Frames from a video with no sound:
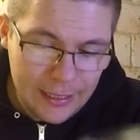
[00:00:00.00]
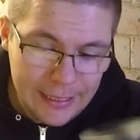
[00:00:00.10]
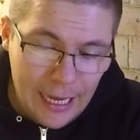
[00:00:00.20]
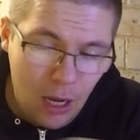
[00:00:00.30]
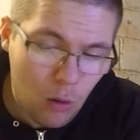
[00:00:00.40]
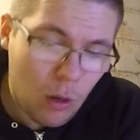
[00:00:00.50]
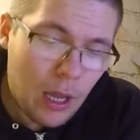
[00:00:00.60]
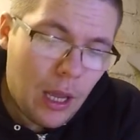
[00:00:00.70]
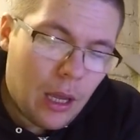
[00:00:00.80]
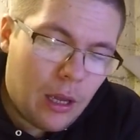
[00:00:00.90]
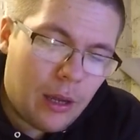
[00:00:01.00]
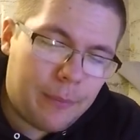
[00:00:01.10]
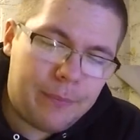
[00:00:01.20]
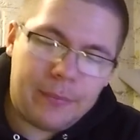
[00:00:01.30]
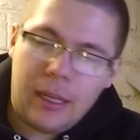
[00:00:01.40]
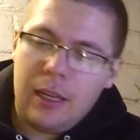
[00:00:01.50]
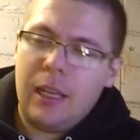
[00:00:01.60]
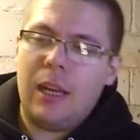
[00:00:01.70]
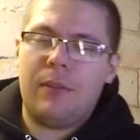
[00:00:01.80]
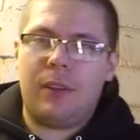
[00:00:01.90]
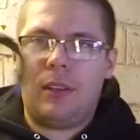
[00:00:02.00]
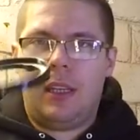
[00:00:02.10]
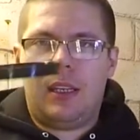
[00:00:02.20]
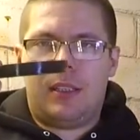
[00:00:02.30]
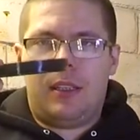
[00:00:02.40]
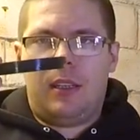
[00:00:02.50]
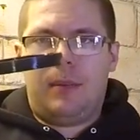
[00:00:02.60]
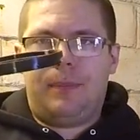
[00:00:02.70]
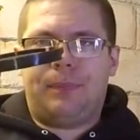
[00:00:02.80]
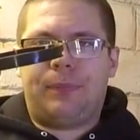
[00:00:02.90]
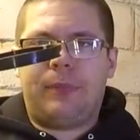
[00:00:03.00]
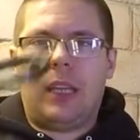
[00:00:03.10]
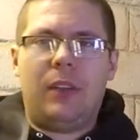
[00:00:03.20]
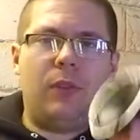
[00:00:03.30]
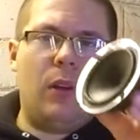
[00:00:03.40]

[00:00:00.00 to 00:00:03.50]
Now I have these, if you